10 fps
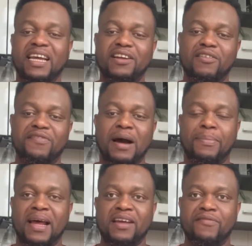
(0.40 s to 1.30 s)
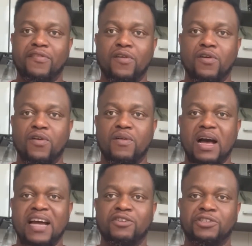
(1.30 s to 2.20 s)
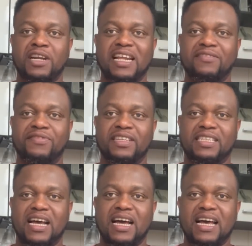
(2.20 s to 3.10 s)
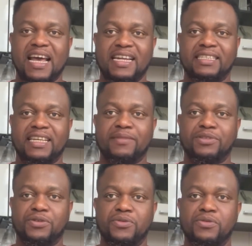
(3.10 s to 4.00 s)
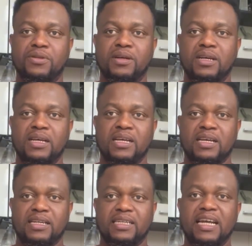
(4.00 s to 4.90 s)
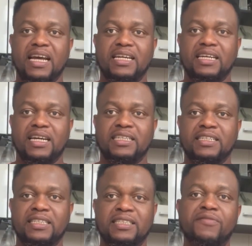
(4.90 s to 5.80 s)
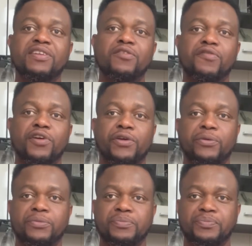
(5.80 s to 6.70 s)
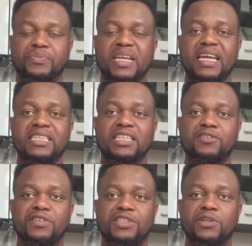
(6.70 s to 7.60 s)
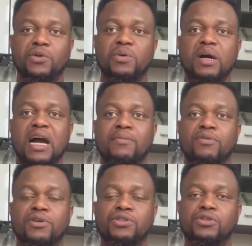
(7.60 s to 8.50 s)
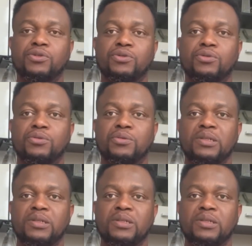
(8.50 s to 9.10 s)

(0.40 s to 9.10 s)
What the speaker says: of applying for an Australian visa anytime soon, then this is a video for you. In this video, I'm going to